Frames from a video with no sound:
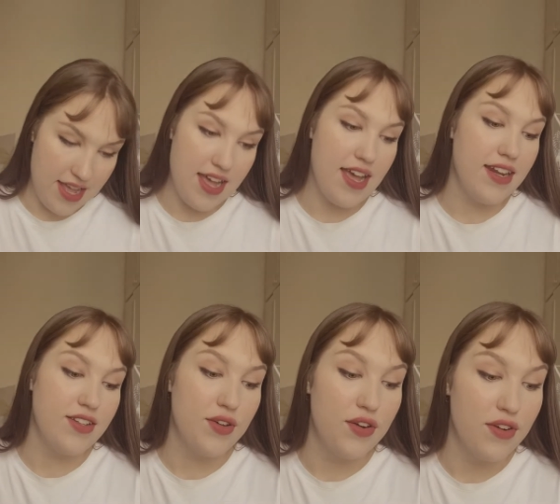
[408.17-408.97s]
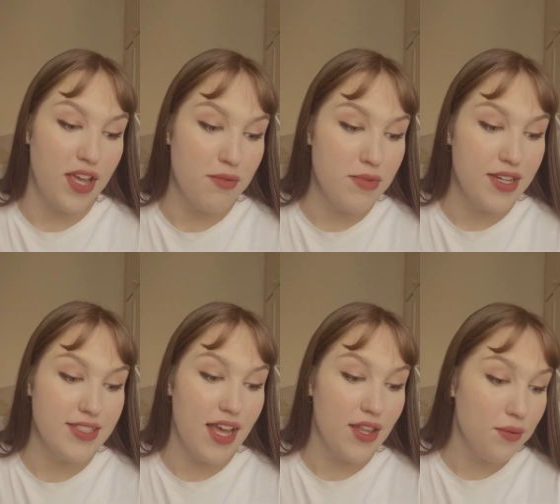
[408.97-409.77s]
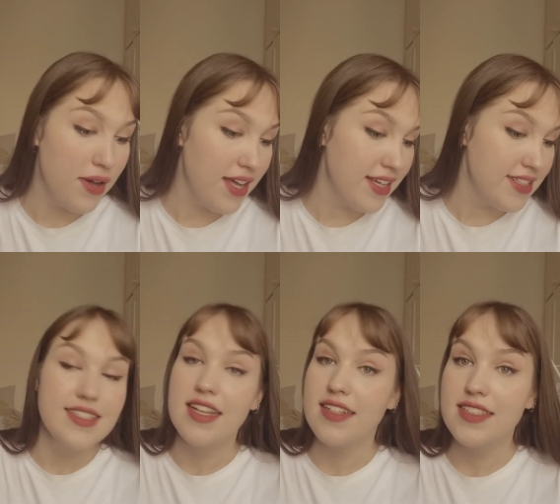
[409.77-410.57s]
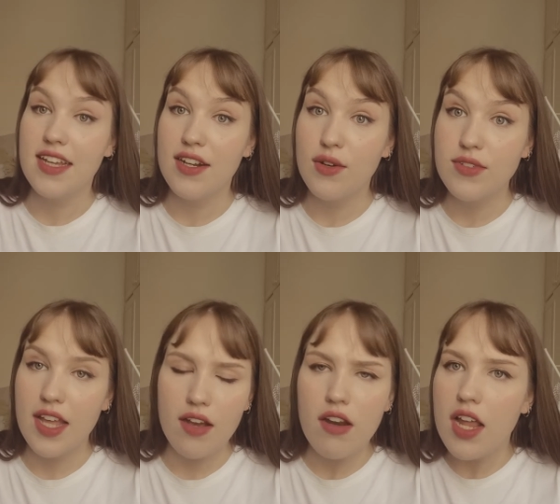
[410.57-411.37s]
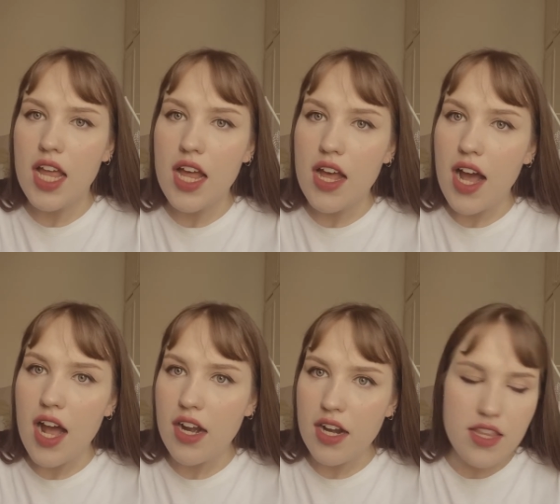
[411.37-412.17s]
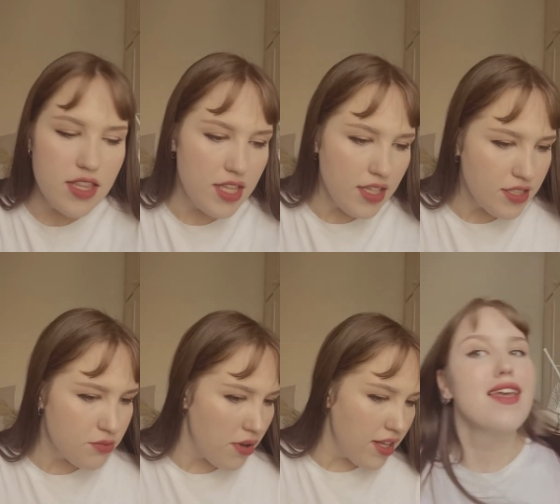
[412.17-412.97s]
I need to hurry up because otherwise the sun's gonna go down. Another thing as well,